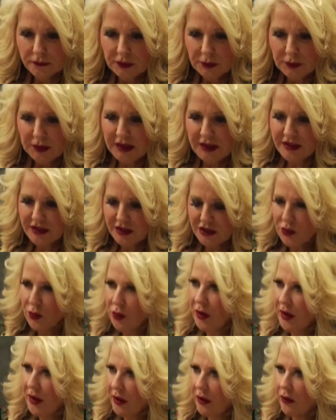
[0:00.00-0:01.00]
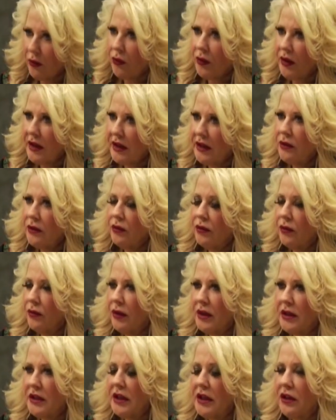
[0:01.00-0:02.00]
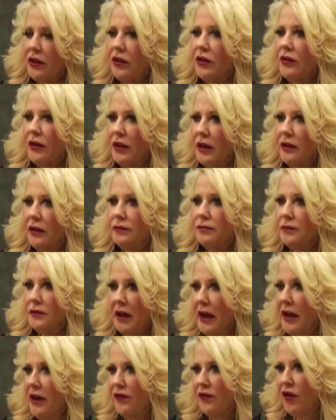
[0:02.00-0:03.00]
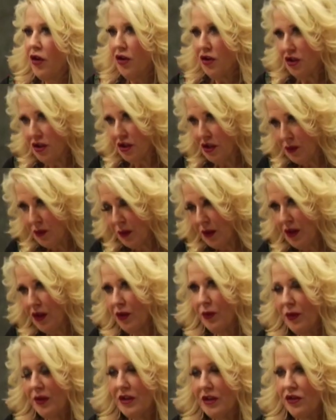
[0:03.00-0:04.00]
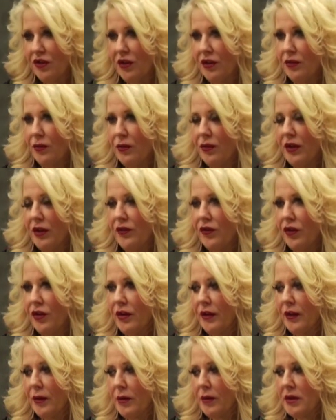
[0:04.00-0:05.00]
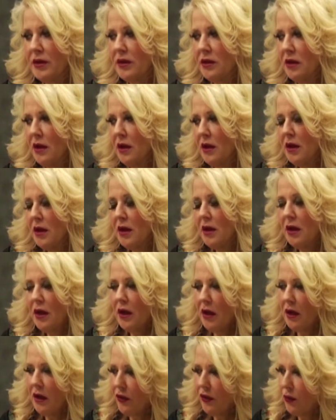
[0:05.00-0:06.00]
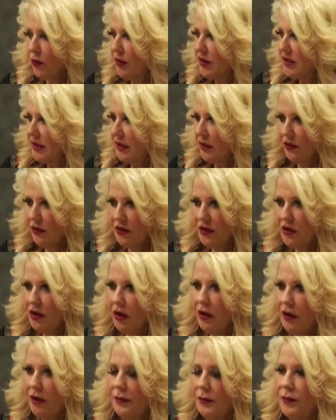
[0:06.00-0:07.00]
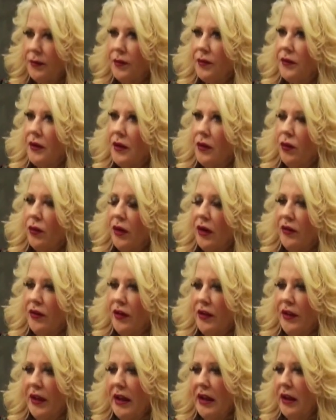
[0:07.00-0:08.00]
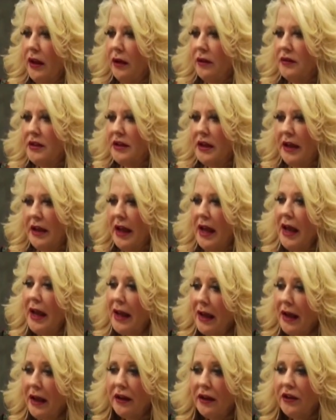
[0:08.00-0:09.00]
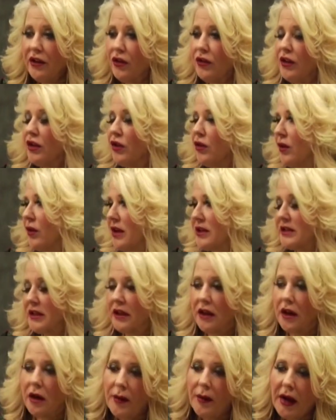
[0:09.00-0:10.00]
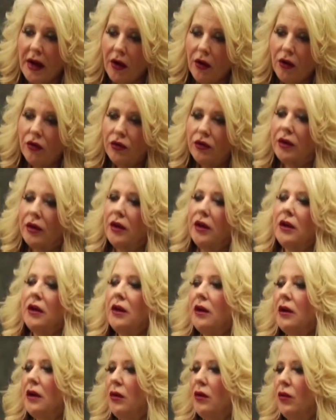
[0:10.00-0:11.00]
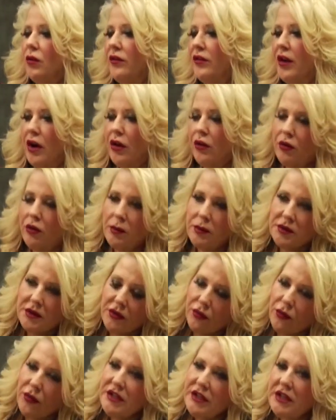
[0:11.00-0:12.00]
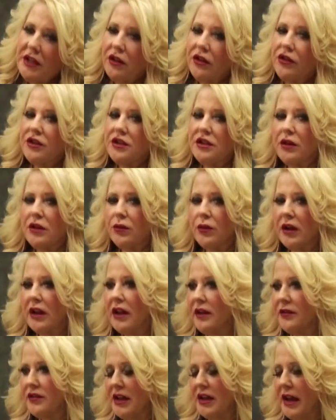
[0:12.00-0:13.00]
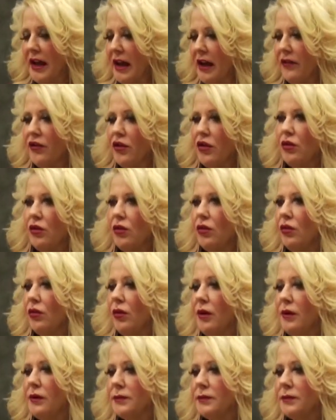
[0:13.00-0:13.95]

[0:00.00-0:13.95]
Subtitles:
places where retailer, the IFRs is what you refer to them as, the retailers are, wherever they say, hey, do you think you guys could come out? We've got groups of retailers that would love to have you.